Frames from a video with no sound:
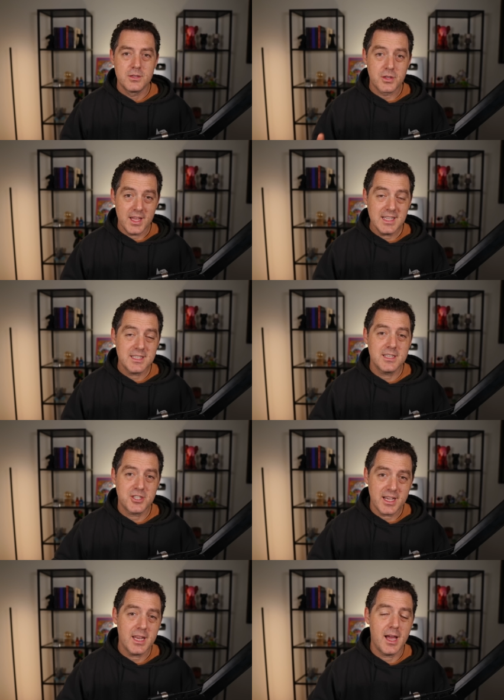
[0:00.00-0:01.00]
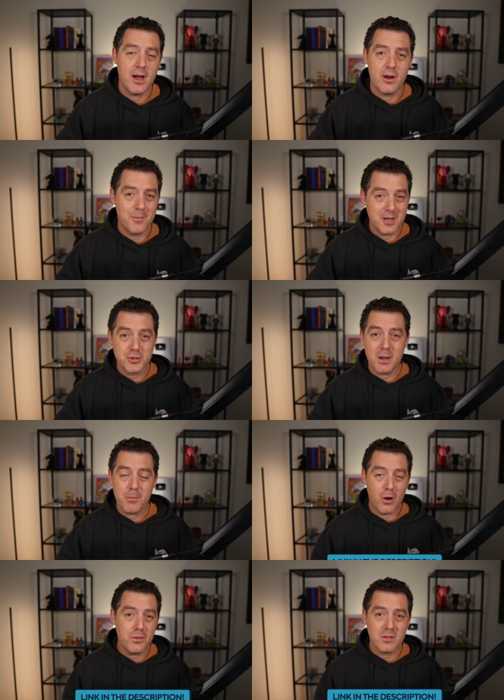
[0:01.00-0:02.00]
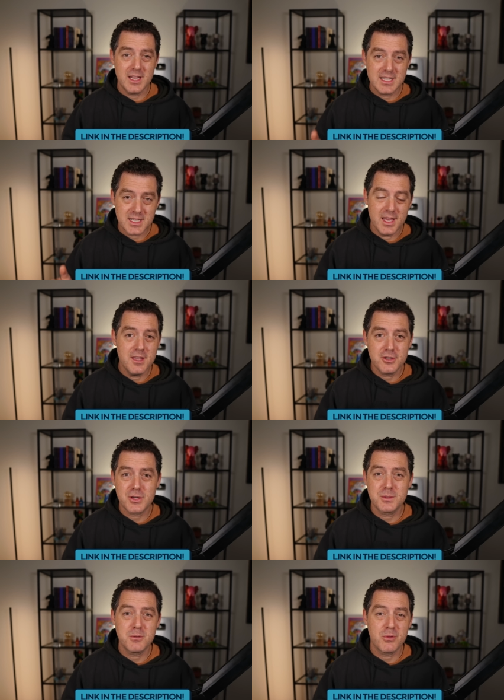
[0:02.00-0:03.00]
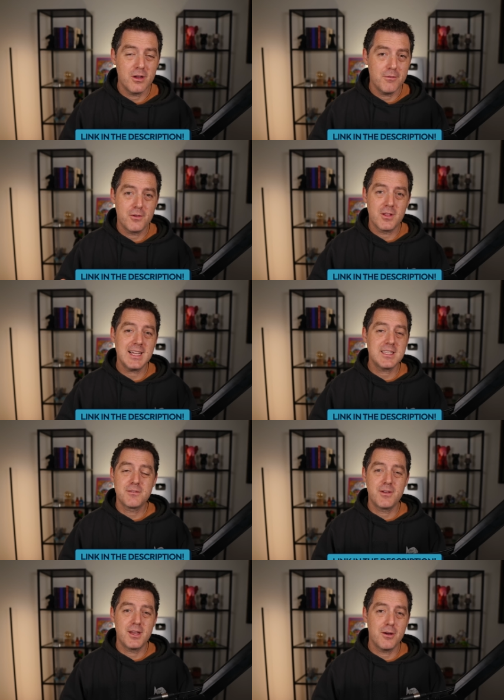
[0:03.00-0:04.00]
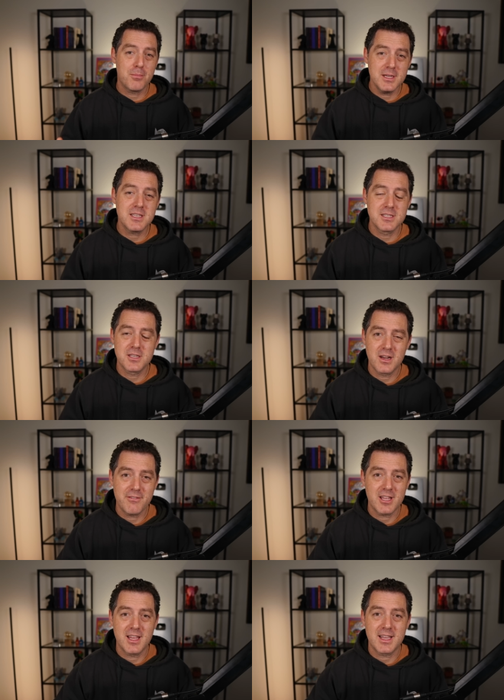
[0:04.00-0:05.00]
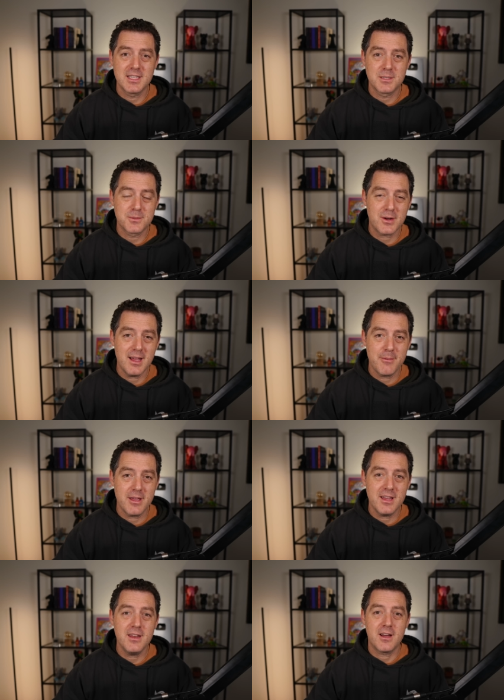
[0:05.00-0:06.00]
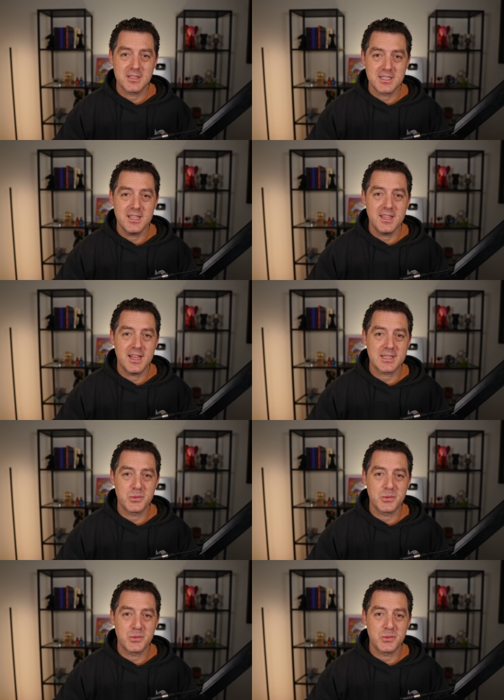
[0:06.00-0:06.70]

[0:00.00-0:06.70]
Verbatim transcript: So that's it. Check it out. I'm going to drop all the links in the description below. If you like this video, please consider giving a like and subscribe, and I'll see you in the next